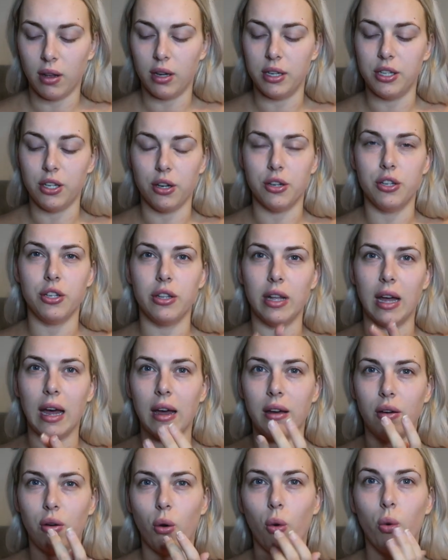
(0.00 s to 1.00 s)
I don't do
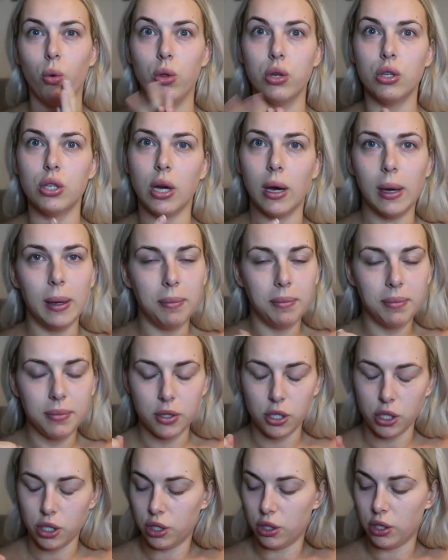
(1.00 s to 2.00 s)
that all the time,
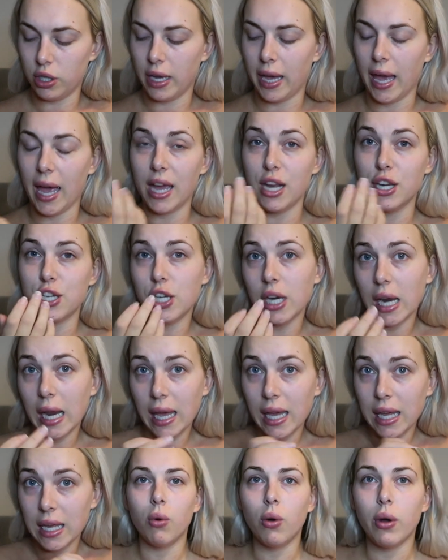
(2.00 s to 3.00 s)
just
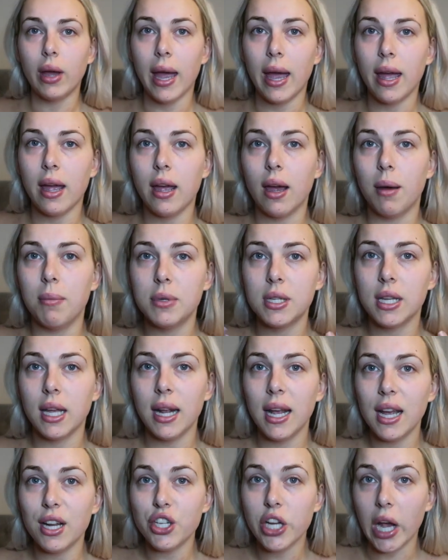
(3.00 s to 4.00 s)
occasionally. I'm just
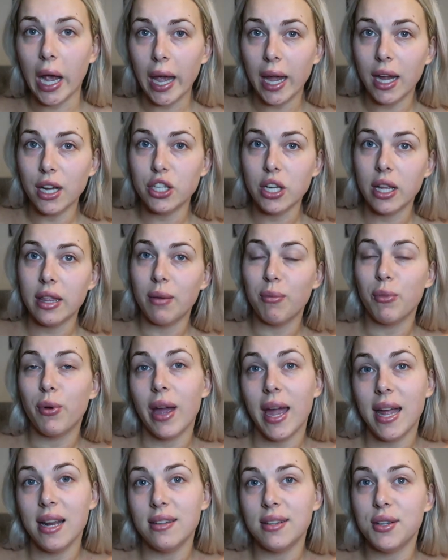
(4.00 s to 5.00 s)
gonna get changed and then
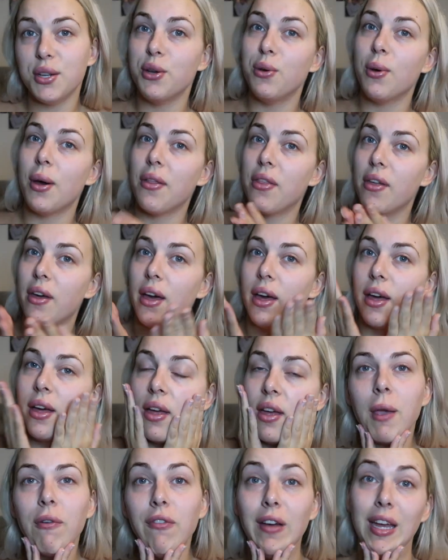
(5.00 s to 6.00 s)
we'll get into the
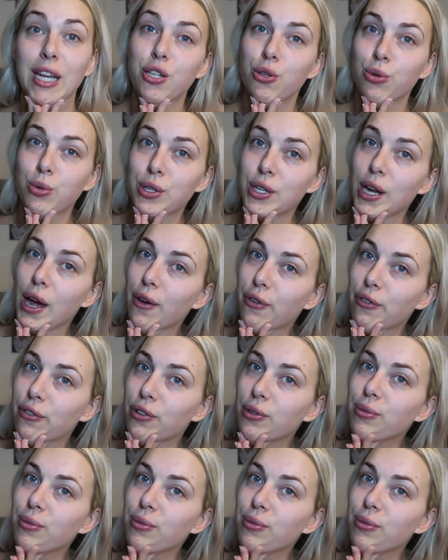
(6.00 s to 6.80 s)
facial stuff.